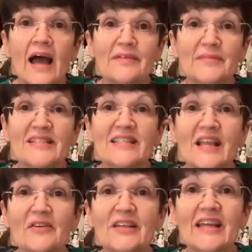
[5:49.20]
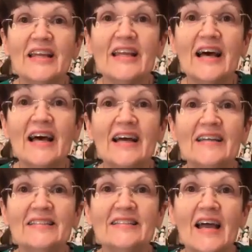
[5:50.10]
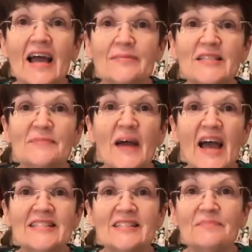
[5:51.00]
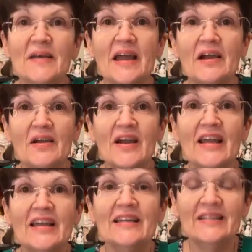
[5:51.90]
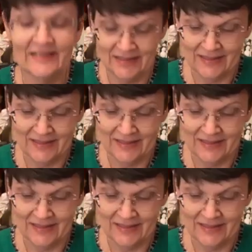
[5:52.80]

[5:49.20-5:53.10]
Hey, Miss Lolita. Hey, Miss Patsy Perry.